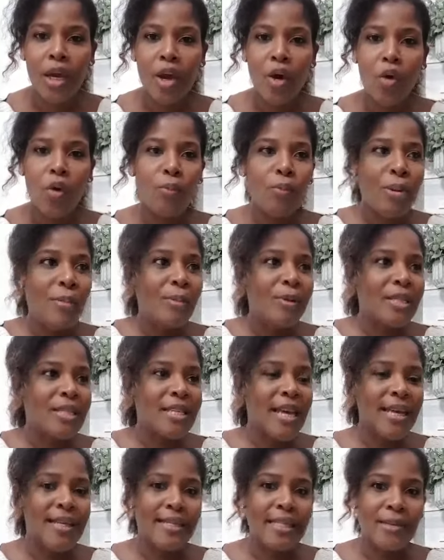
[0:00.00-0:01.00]
Or people
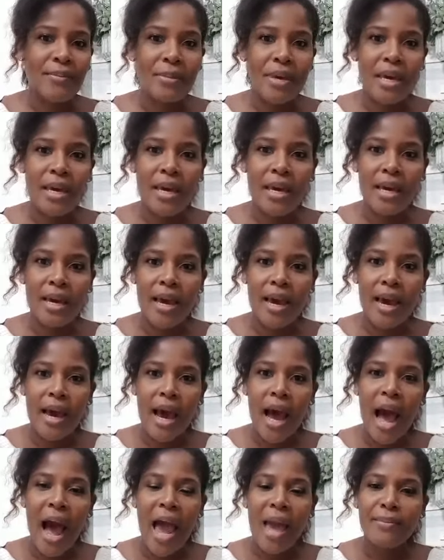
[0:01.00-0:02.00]
say to me,
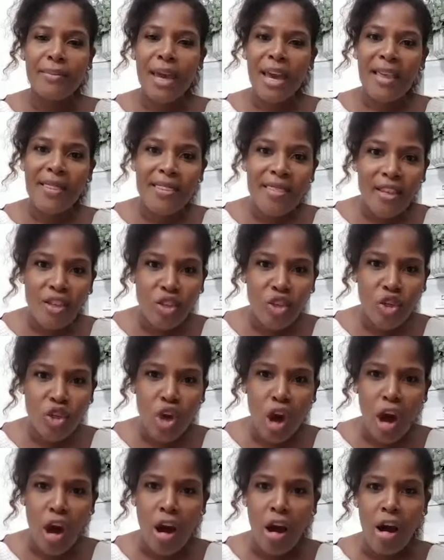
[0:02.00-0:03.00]
I'm in this
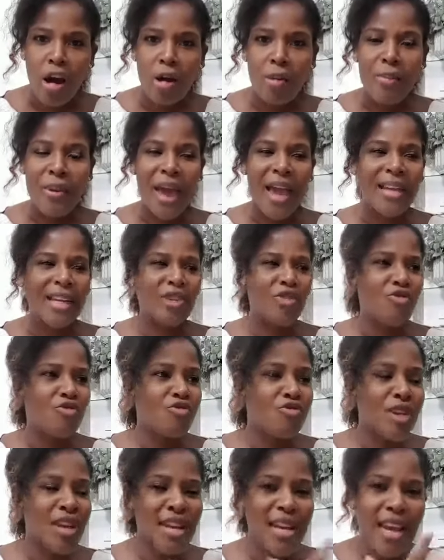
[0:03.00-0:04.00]
job and it
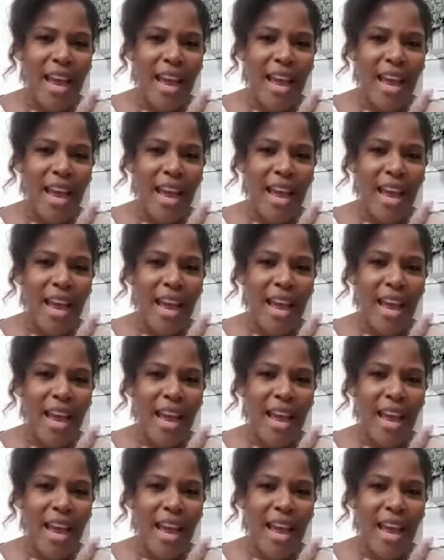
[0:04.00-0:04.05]
really